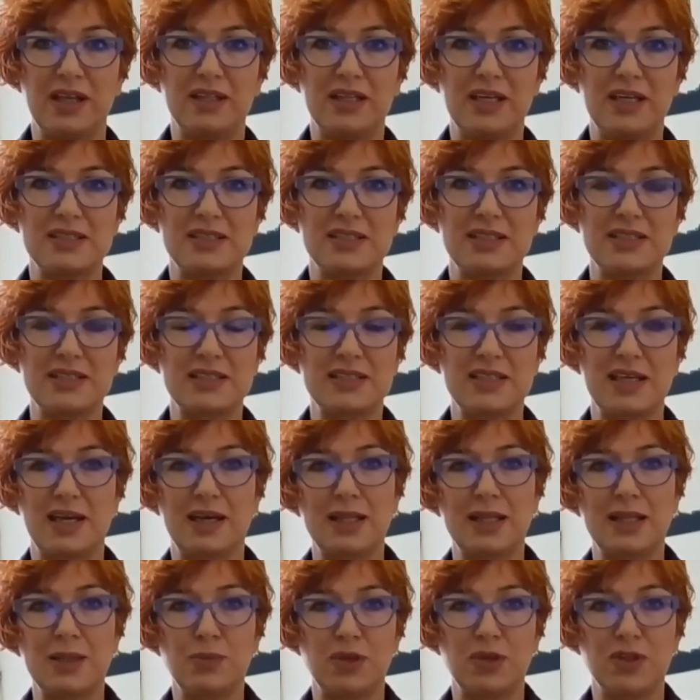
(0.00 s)
And that's
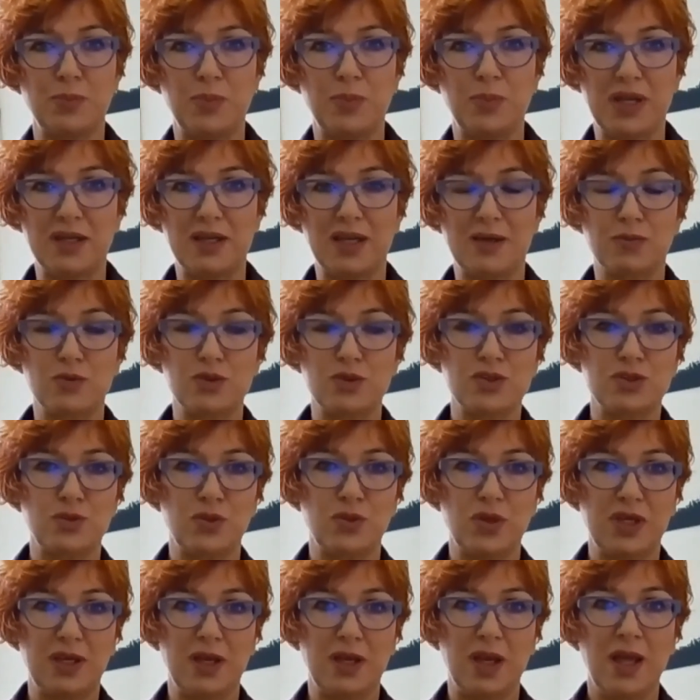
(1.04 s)
exactly what Bernard was
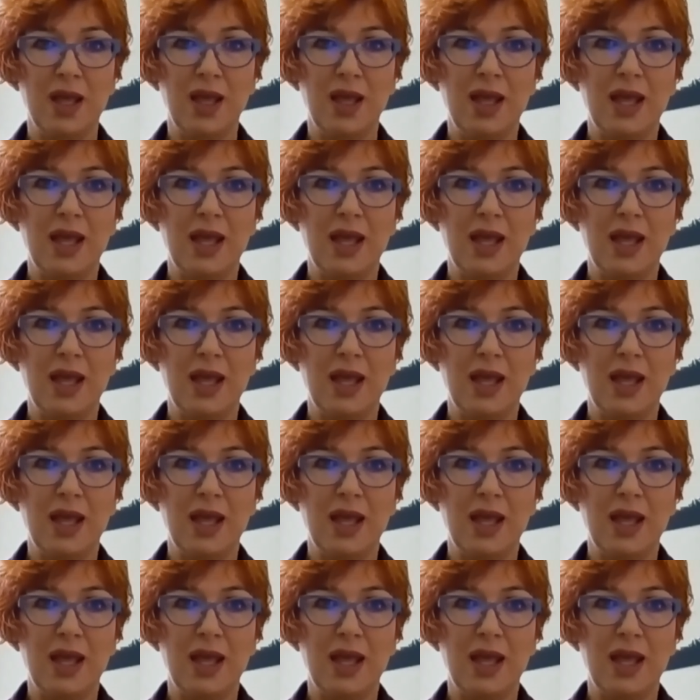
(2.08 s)
doing.